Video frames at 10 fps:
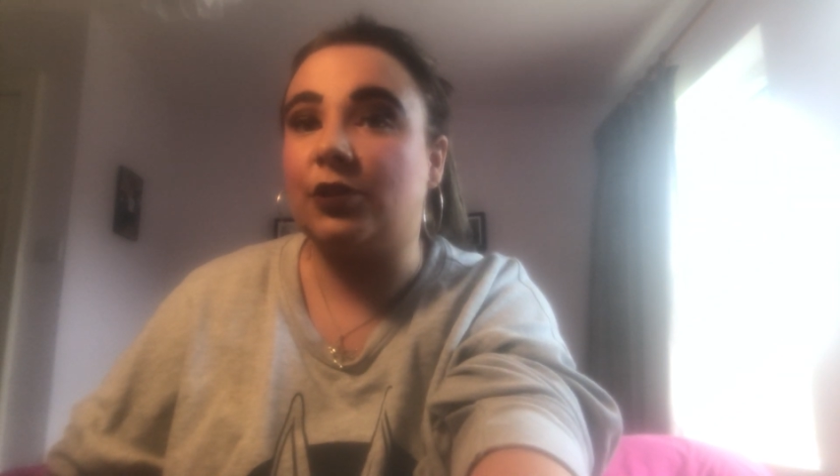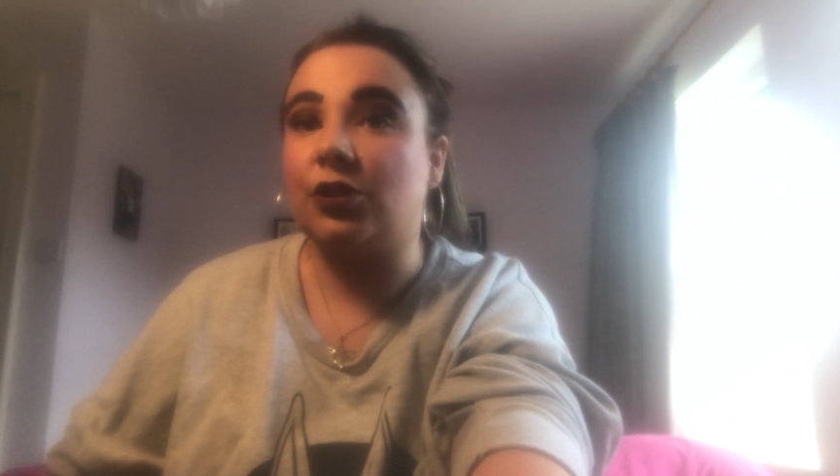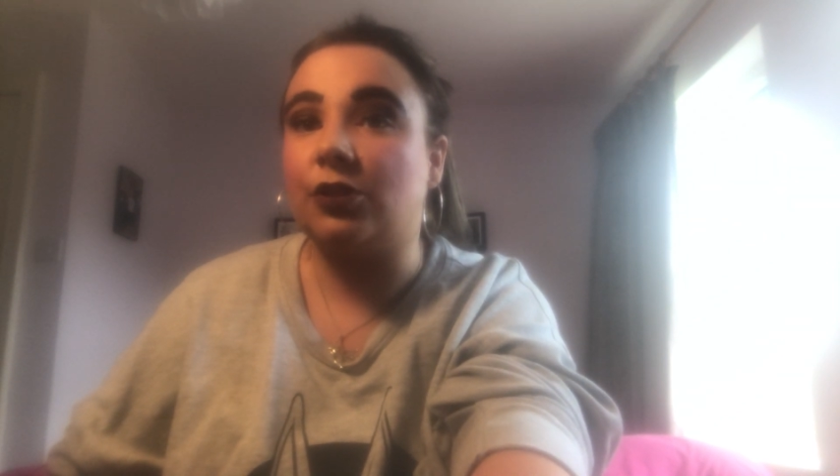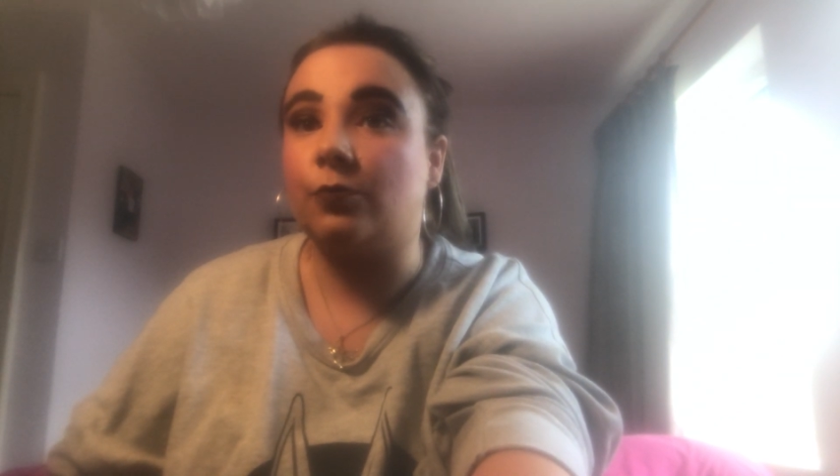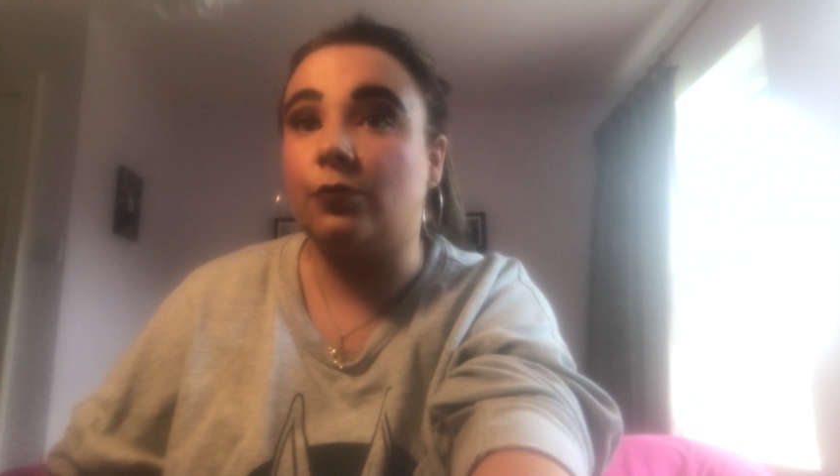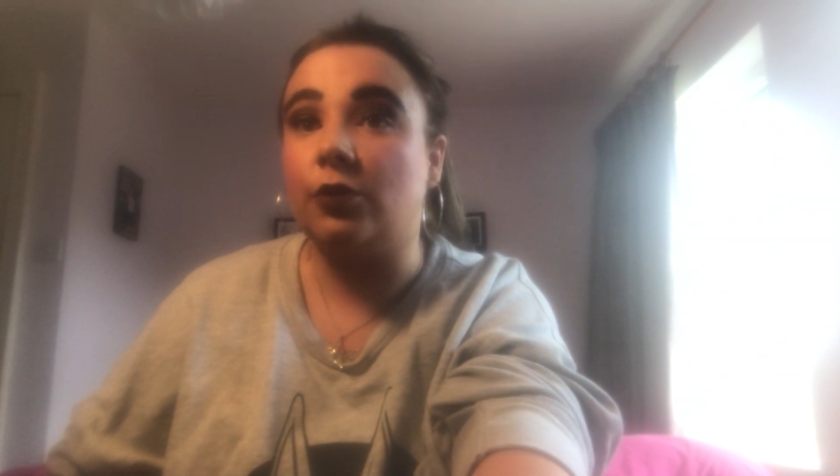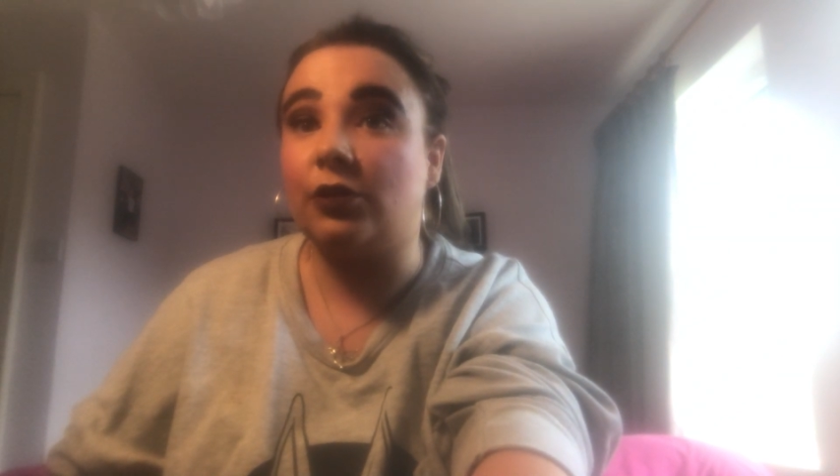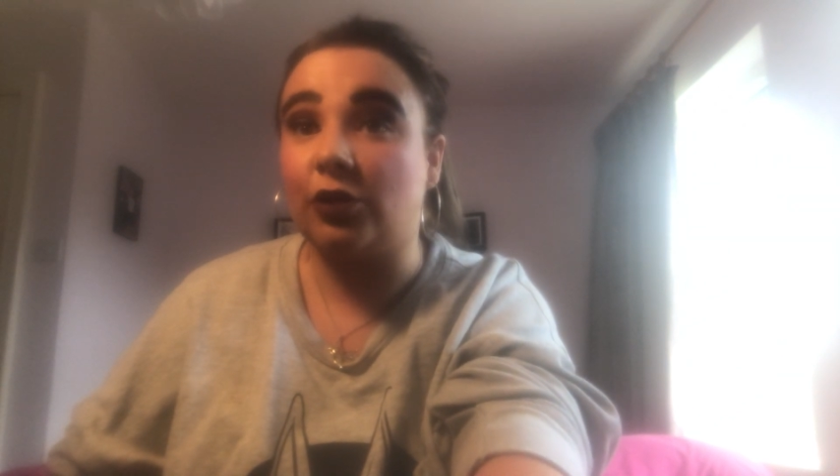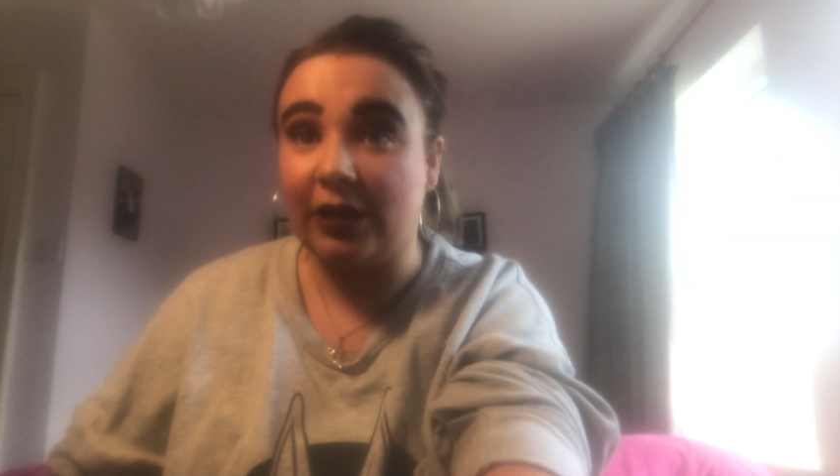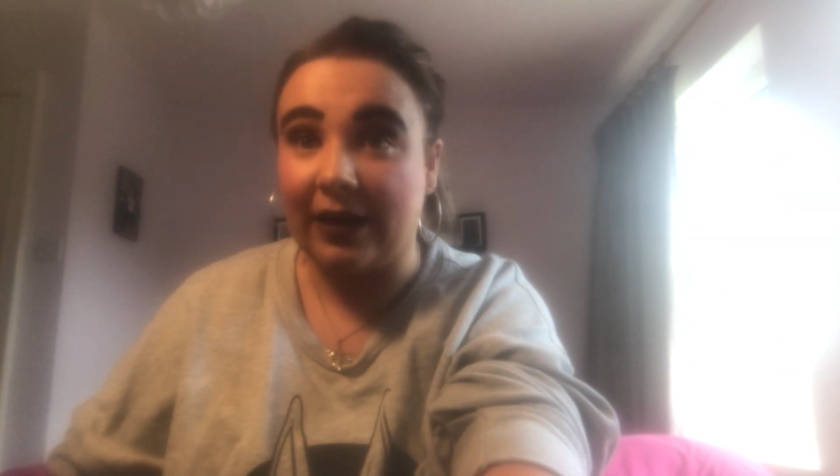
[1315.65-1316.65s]
which you
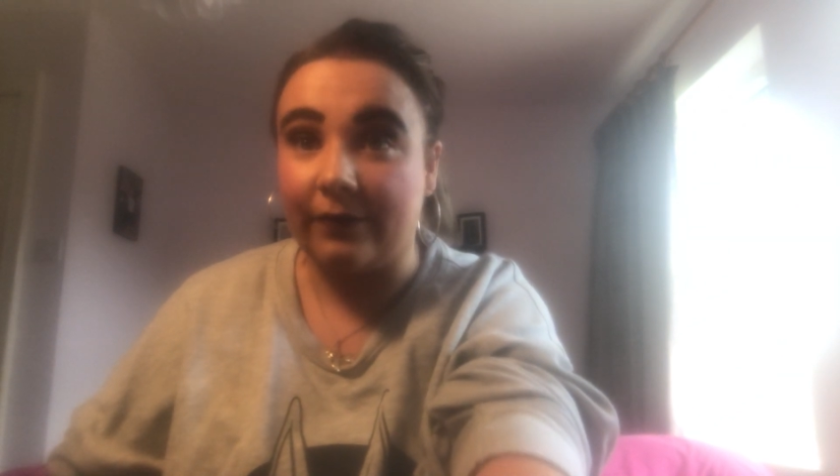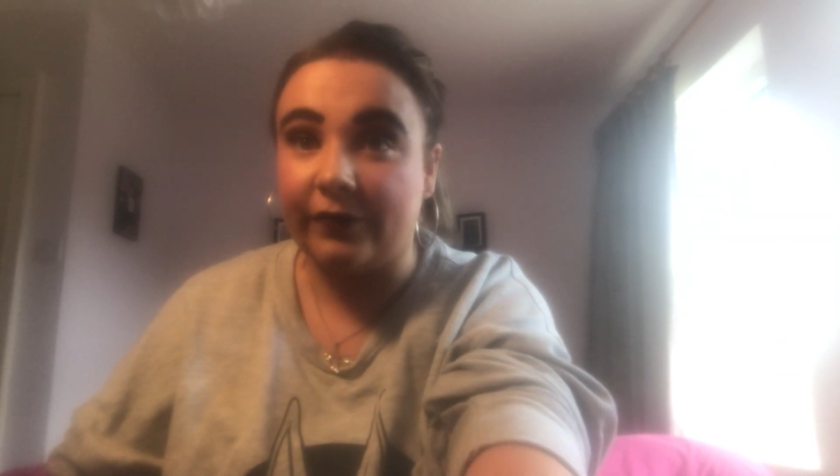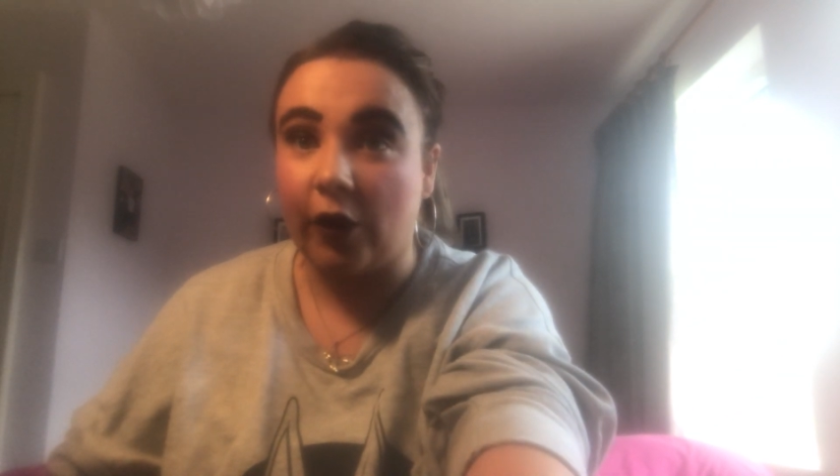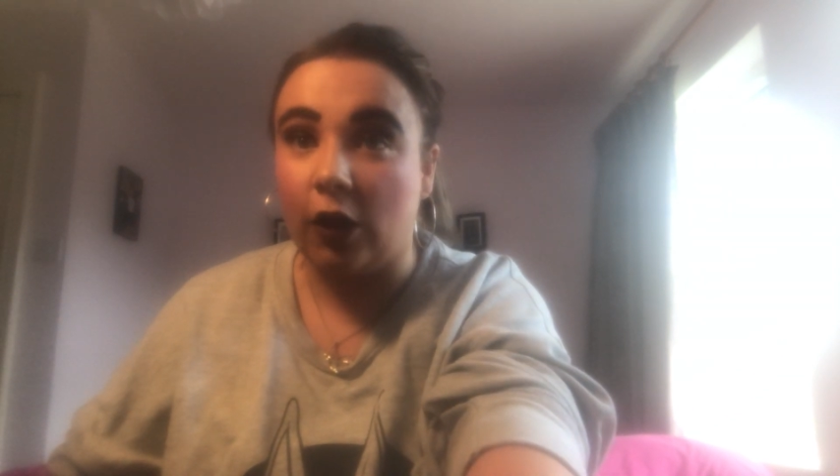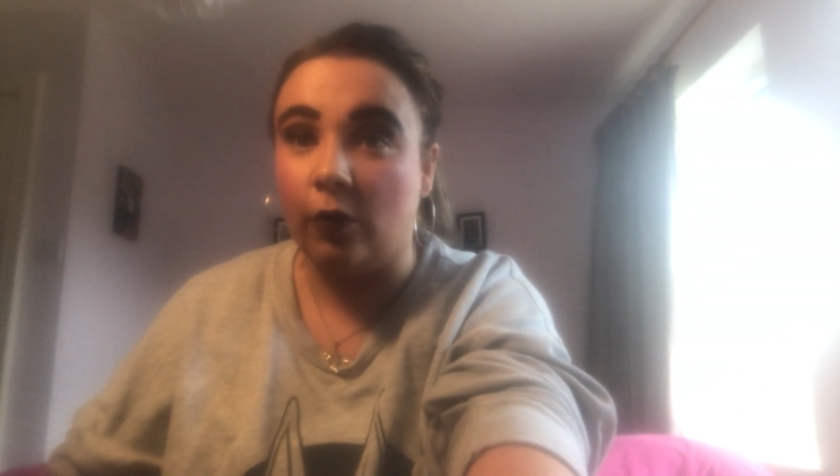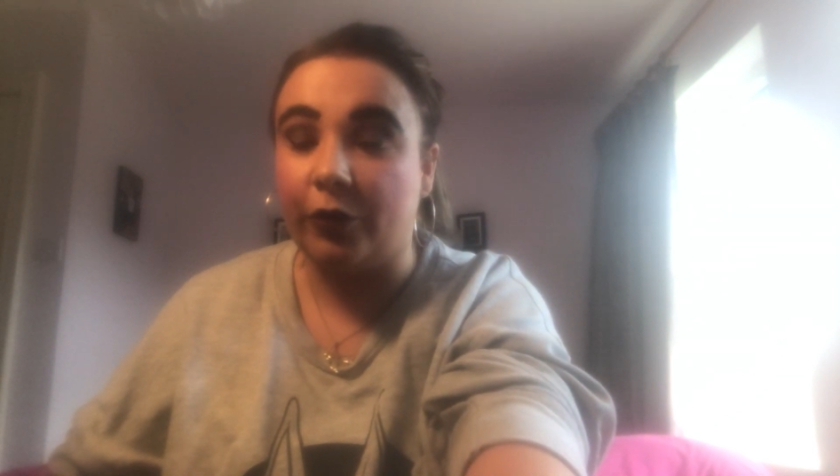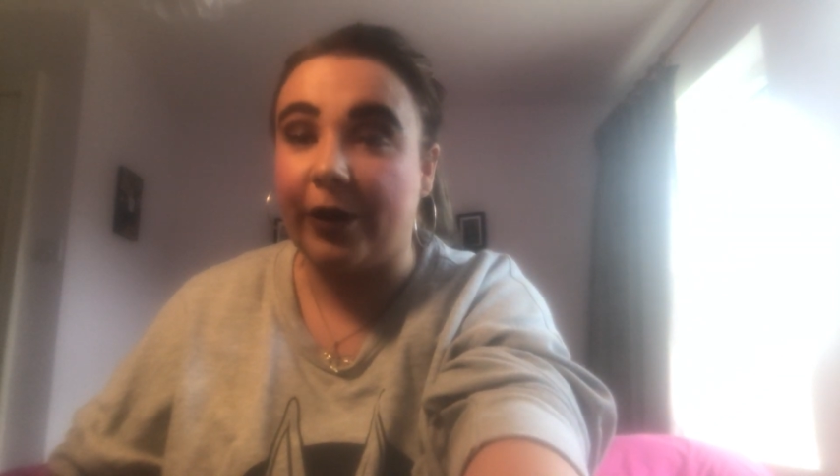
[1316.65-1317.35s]
should give a follow,